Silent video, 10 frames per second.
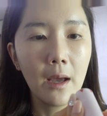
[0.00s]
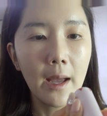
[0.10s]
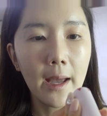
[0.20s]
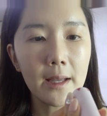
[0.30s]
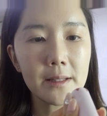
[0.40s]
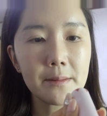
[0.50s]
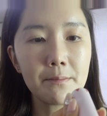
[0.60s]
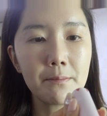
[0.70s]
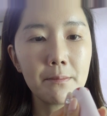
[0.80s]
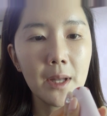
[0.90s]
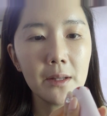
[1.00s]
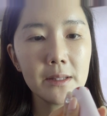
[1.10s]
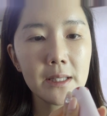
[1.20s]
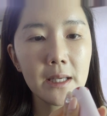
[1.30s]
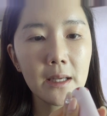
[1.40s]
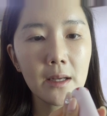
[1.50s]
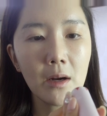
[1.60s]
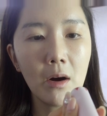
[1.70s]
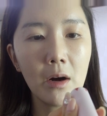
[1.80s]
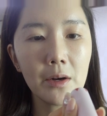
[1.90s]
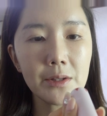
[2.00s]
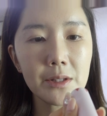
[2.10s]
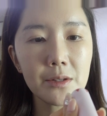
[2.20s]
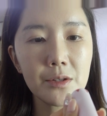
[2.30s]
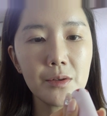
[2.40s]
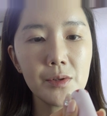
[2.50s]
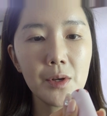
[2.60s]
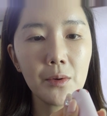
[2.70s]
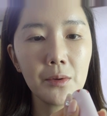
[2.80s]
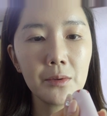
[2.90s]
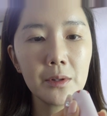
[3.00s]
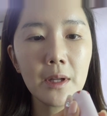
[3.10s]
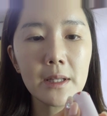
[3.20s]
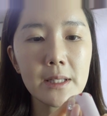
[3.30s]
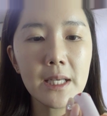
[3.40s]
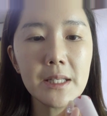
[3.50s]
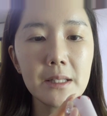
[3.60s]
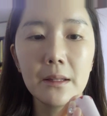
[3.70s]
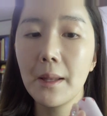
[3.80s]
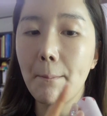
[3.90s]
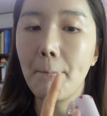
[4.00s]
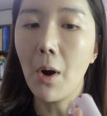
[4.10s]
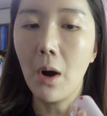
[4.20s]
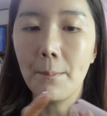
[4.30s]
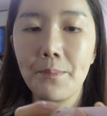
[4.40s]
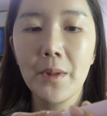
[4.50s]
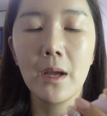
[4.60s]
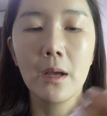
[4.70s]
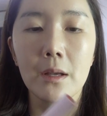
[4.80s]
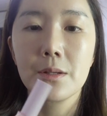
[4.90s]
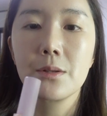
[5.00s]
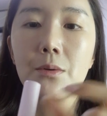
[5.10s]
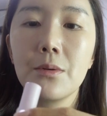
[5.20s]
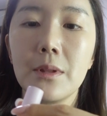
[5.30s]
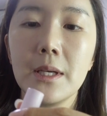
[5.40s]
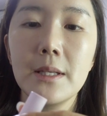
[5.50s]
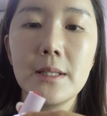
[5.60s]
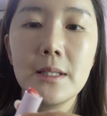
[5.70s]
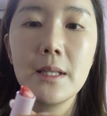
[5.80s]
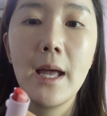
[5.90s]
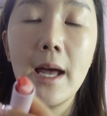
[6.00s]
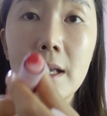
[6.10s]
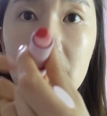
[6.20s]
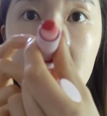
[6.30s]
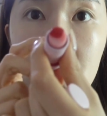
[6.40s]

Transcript: and Melting Heart Two-Tone Tint Lip Balm. So this has